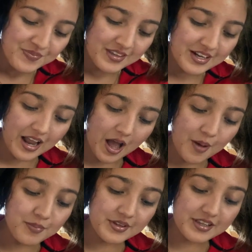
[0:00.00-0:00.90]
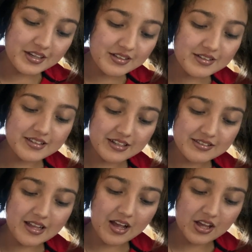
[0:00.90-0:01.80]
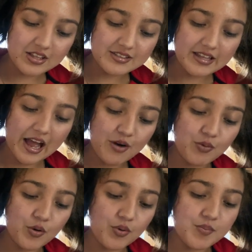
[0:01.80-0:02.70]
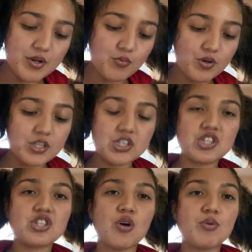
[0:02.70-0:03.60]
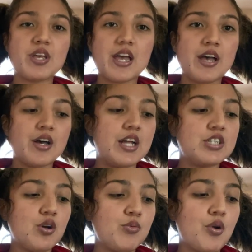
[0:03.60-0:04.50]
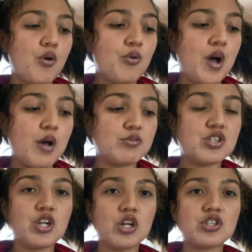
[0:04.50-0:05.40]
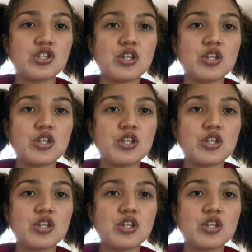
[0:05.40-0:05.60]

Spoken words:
Nah, but there's that other side where women really just don't care and don't know how to nurture